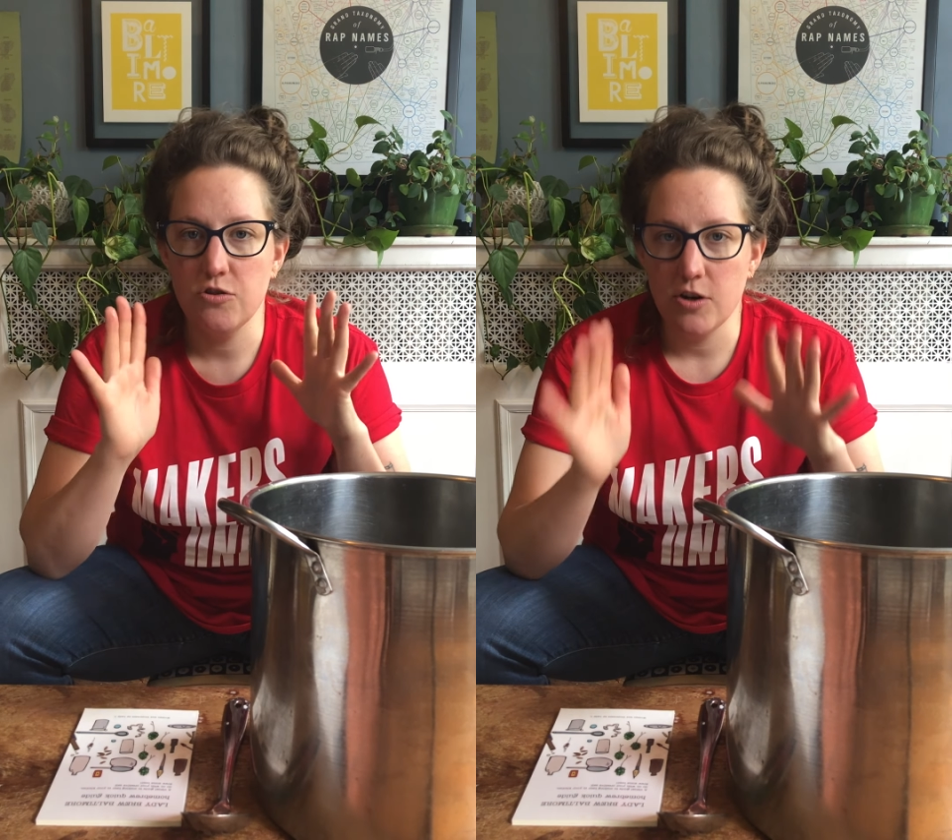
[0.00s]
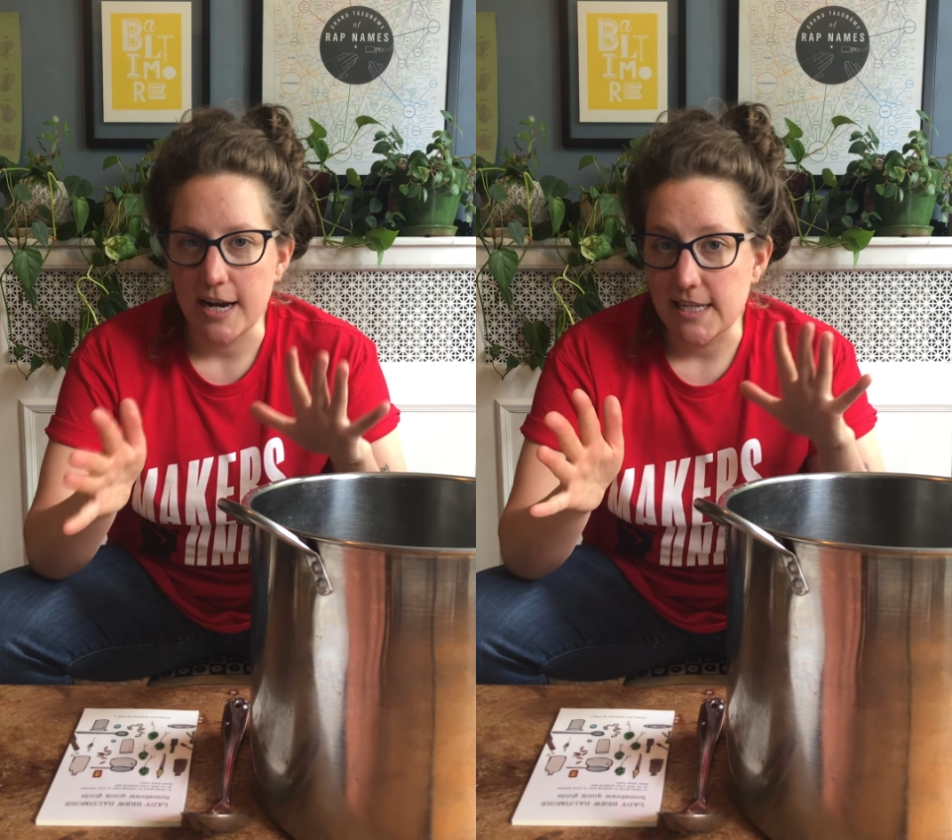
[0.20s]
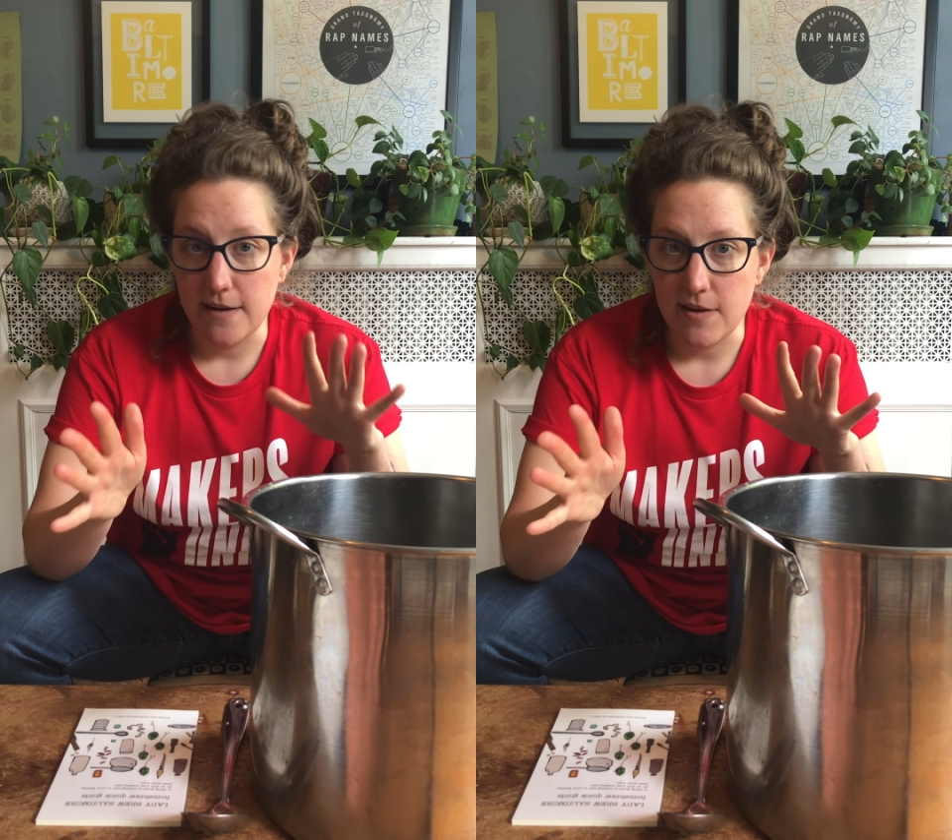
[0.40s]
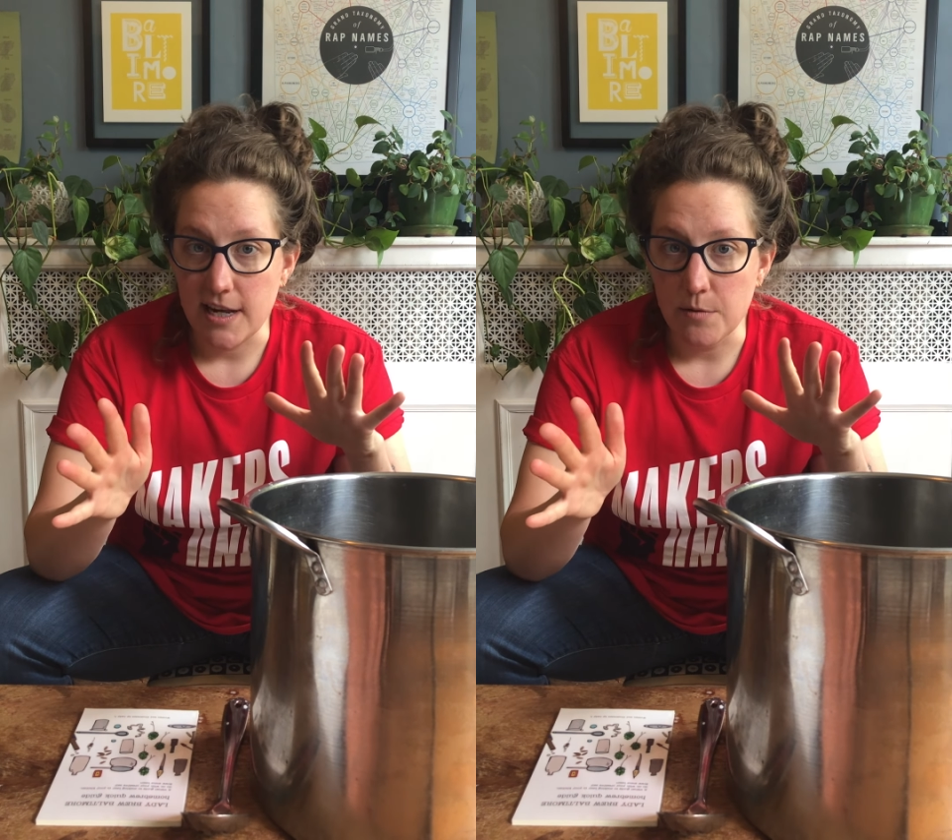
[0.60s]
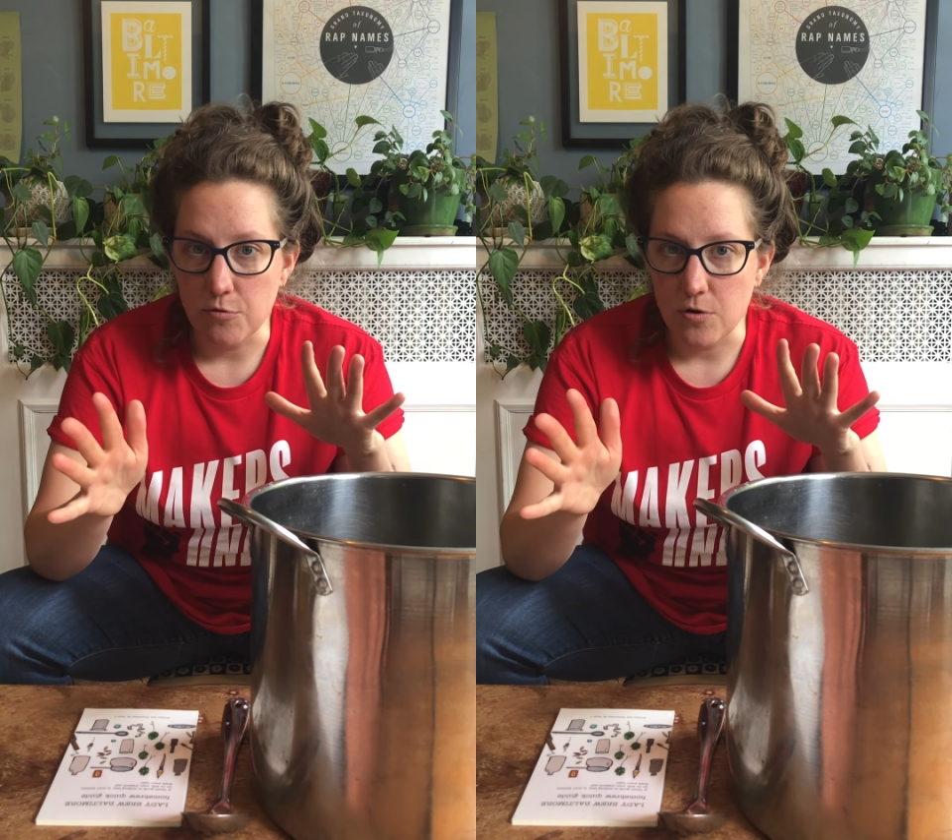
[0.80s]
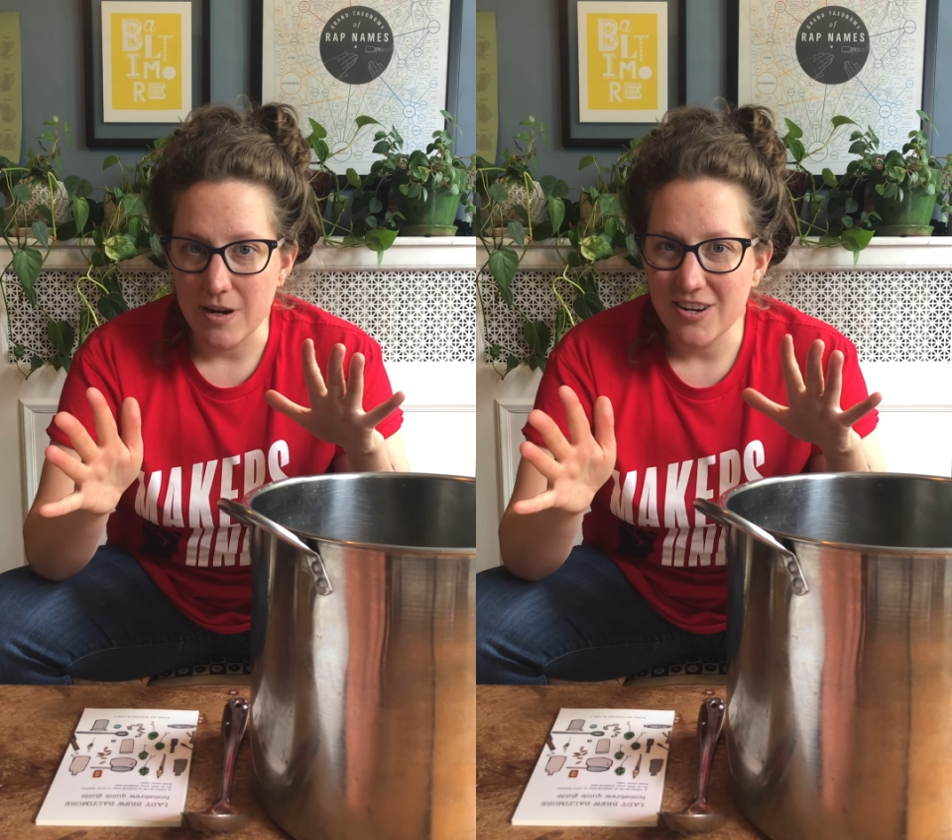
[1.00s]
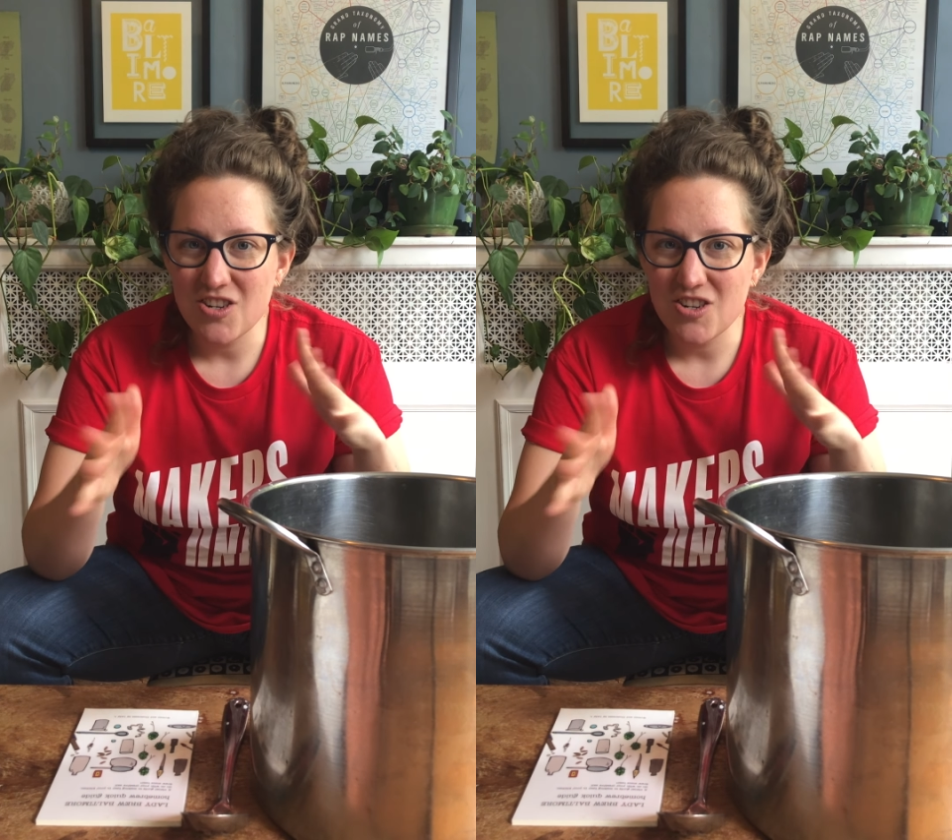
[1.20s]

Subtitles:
creativity in brewing.